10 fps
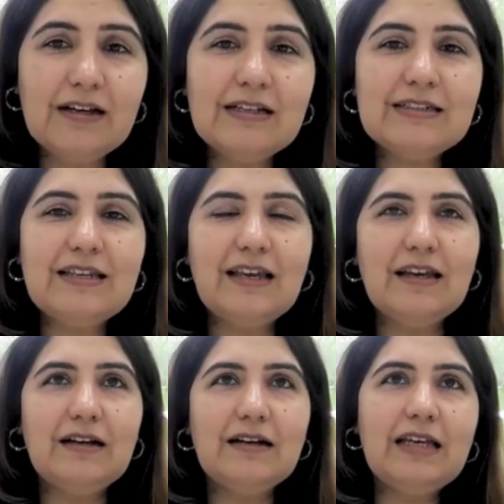
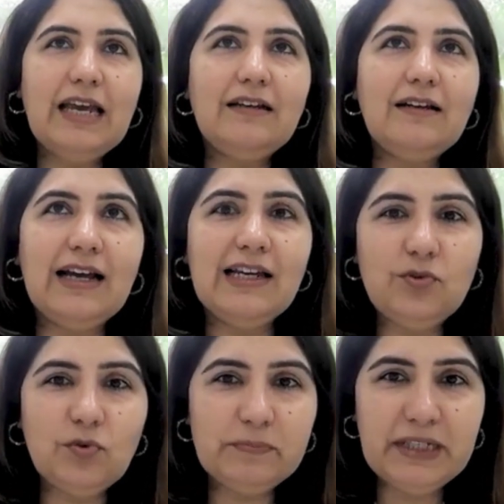See, again, I
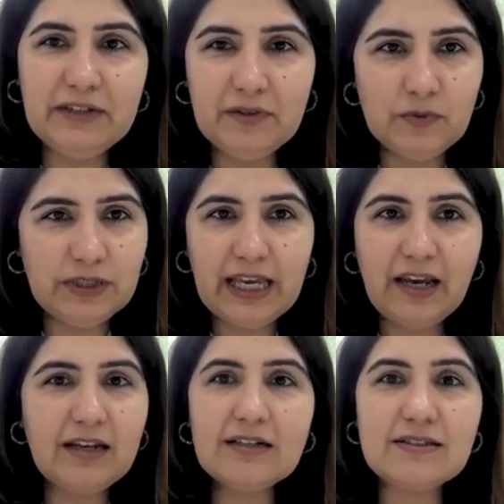don't believe in working
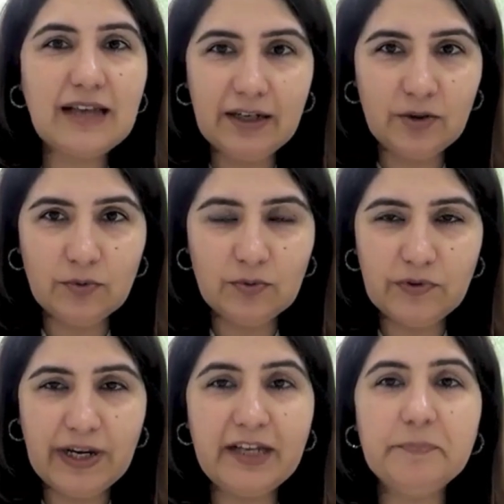in a silo,
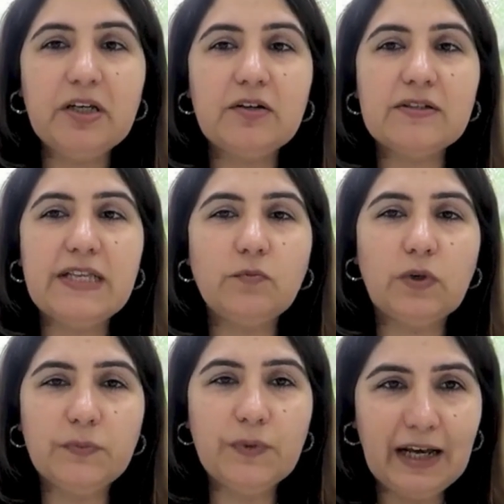right? Because then
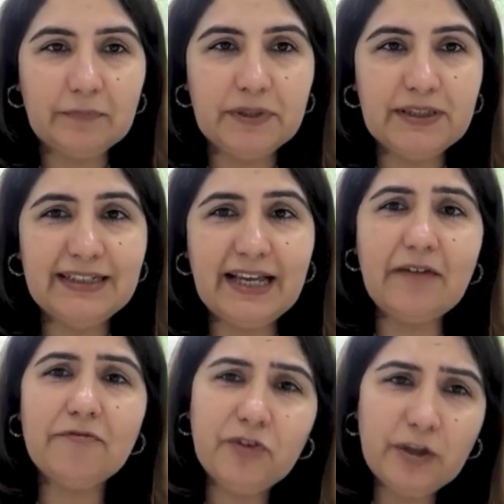what will happen that
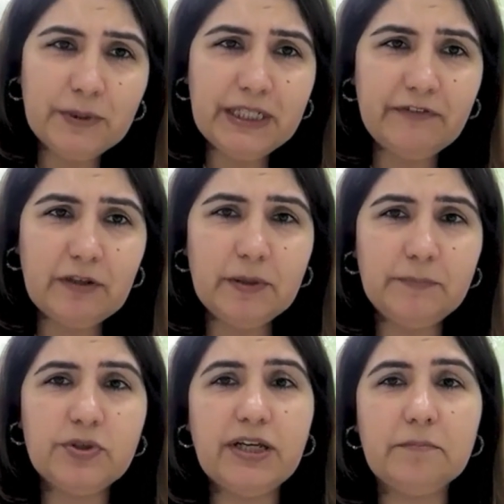everybody will be
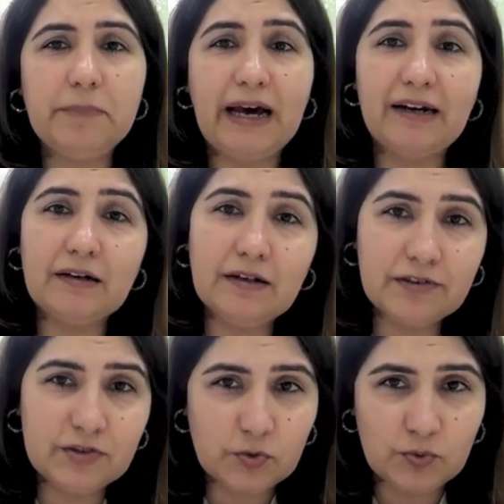putting parallel
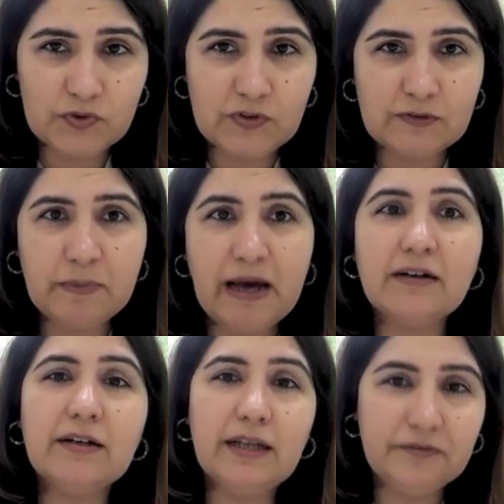resources,
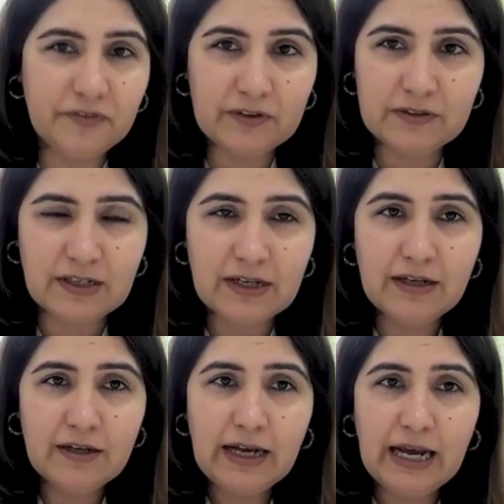parallel efforts,
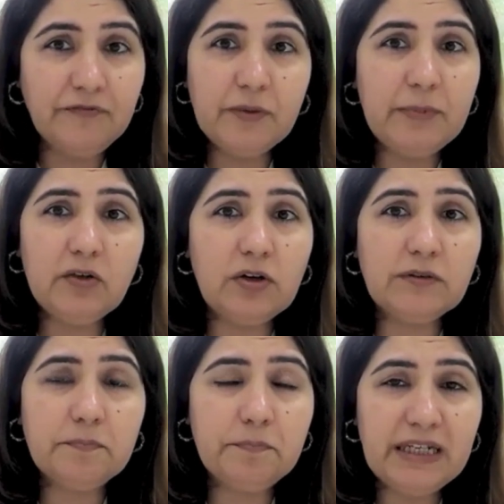and we may
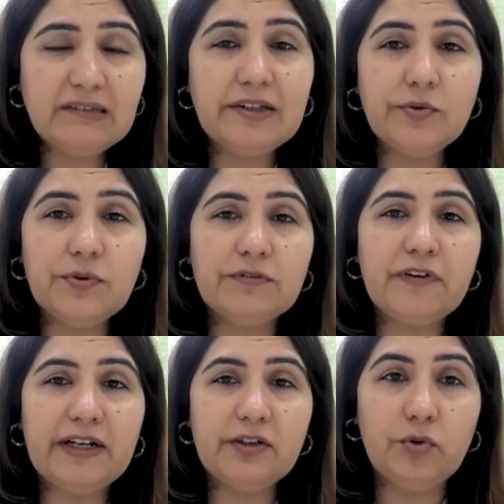not meet the
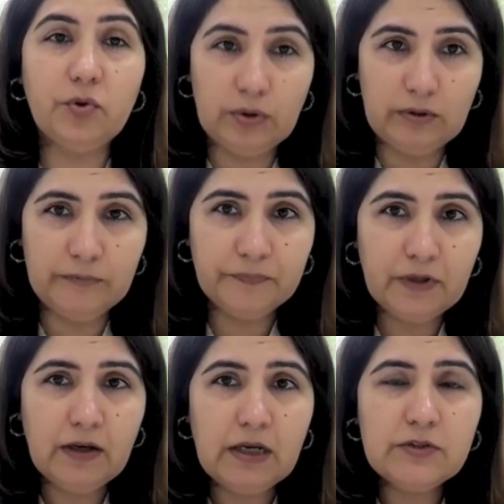unified goal.
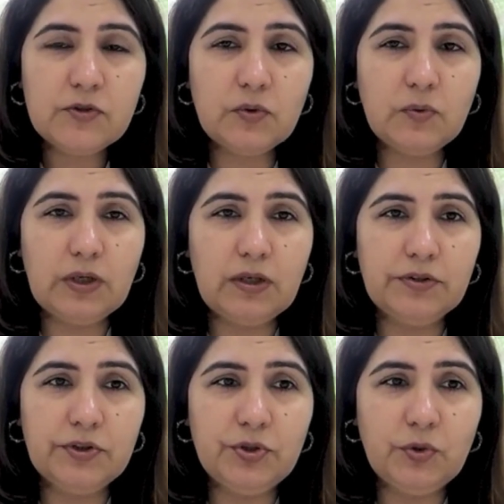So,
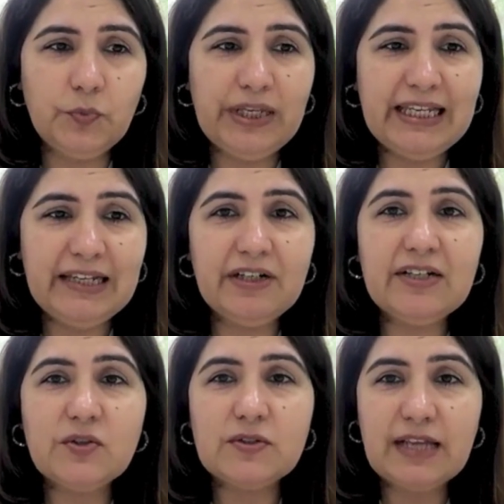we live in
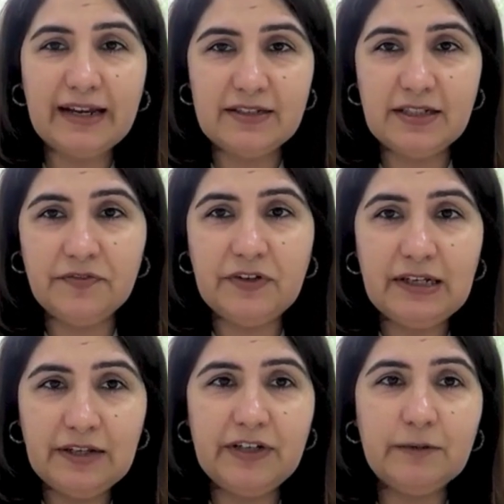a society, we
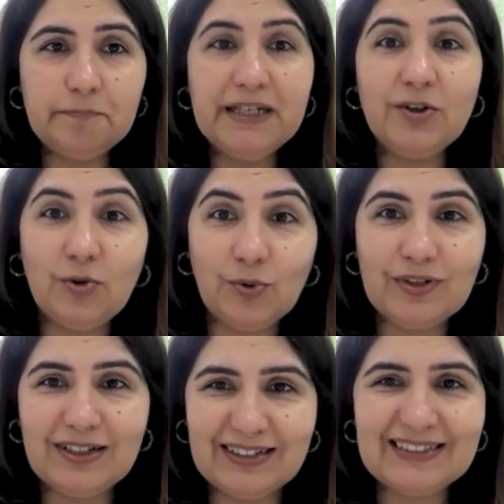live in a pin
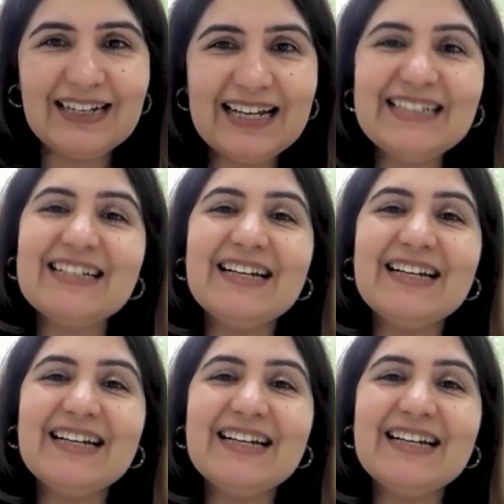code, right?